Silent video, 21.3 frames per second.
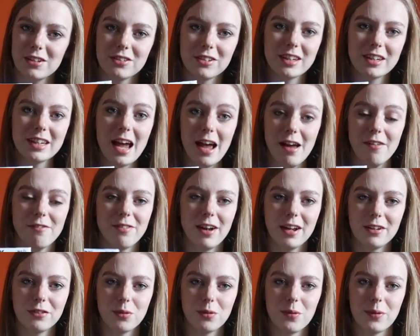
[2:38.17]
so yeah,
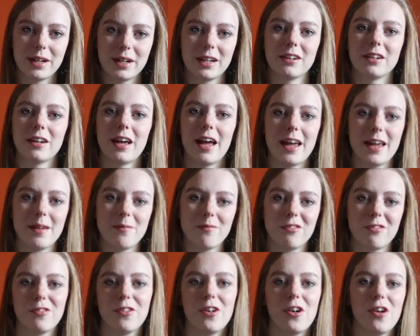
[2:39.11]
that's what we're going to
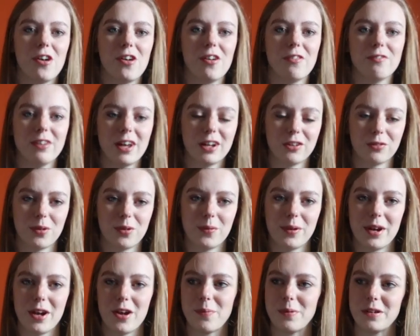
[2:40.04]
aim for, that's
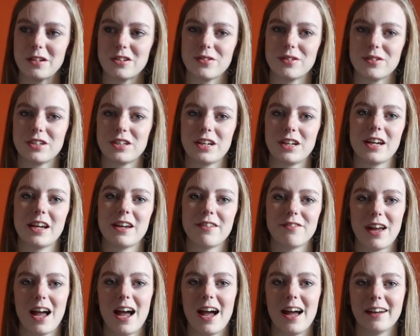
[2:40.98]
what we're hoping to
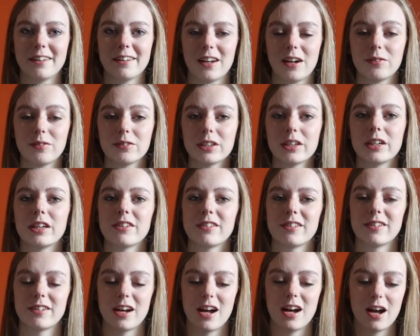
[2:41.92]
achieve and I'm going to
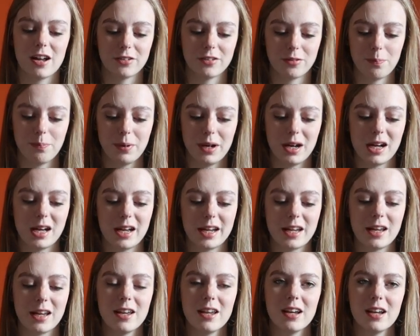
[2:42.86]
start
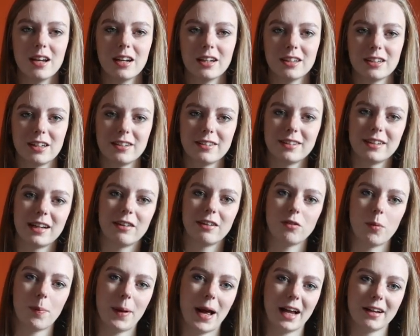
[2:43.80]
by cutting
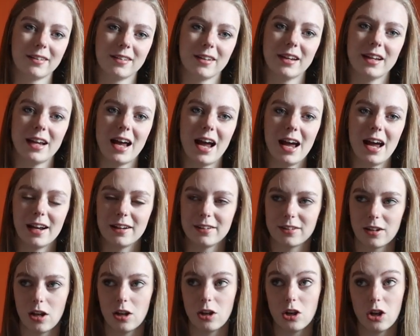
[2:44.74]
out the pattern
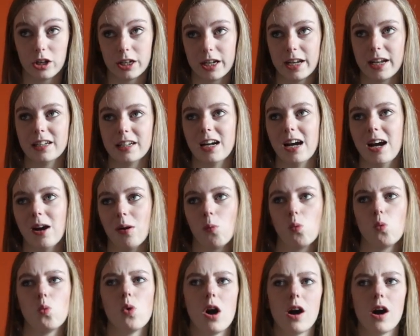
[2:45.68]
and looking at
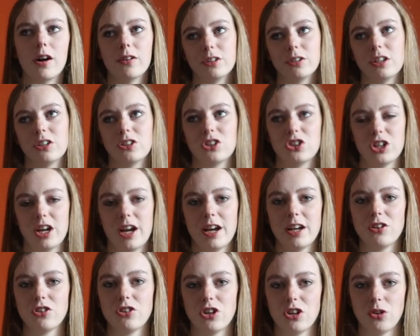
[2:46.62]
what I'll need to
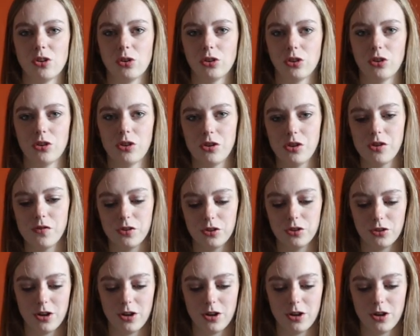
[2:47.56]
change in order to do the